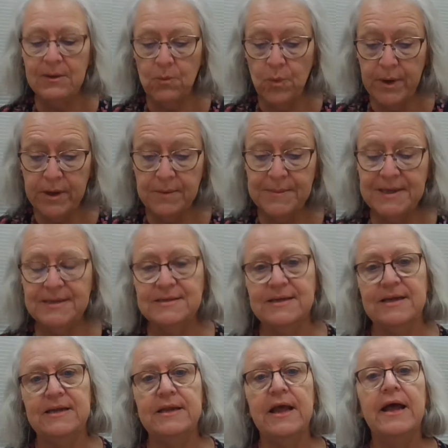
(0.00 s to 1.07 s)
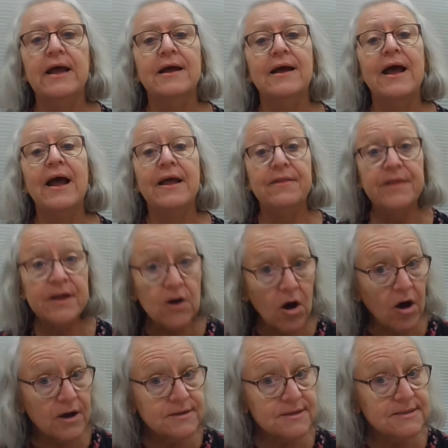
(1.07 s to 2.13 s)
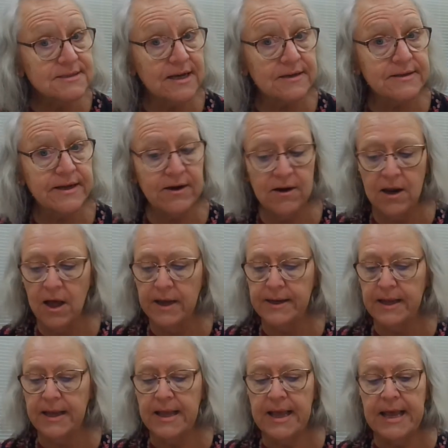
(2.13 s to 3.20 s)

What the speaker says: Wilmington, and then on to South Carolina.